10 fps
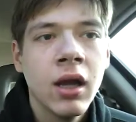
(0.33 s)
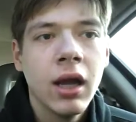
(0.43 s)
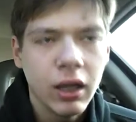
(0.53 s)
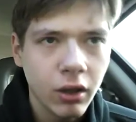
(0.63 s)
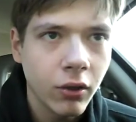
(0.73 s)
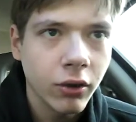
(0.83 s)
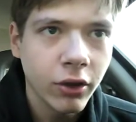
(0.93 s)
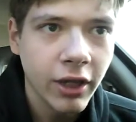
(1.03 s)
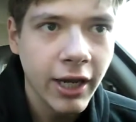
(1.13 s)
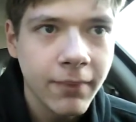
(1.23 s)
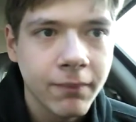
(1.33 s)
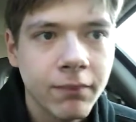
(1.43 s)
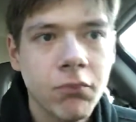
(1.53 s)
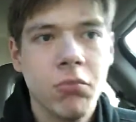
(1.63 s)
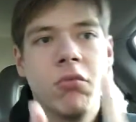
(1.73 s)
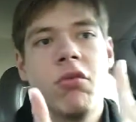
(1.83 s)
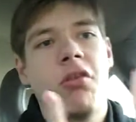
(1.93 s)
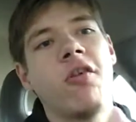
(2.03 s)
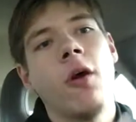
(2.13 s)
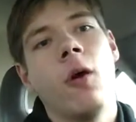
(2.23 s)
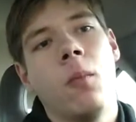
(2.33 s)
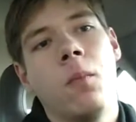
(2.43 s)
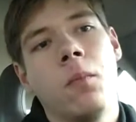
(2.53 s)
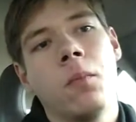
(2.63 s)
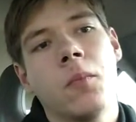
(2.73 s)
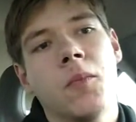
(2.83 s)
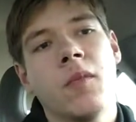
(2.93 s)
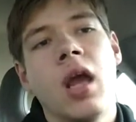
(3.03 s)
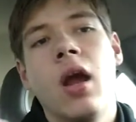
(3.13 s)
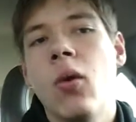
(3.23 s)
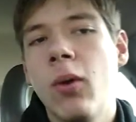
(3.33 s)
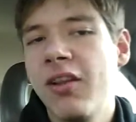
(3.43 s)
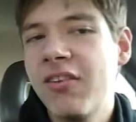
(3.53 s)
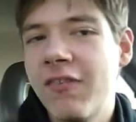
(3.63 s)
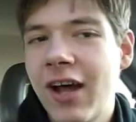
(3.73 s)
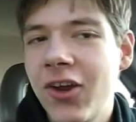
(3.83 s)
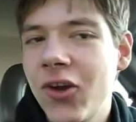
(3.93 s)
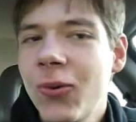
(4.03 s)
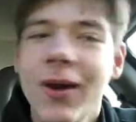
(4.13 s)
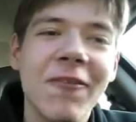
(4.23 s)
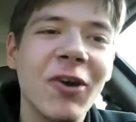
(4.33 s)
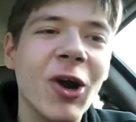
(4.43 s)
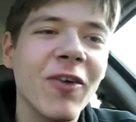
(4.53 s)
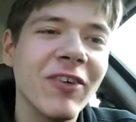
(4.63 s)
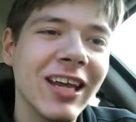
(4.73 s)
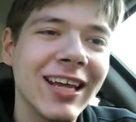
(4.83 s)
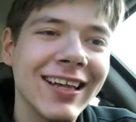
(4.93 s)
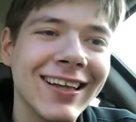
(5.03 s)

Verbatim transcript: Hello and good day. So, what is the value of an RV?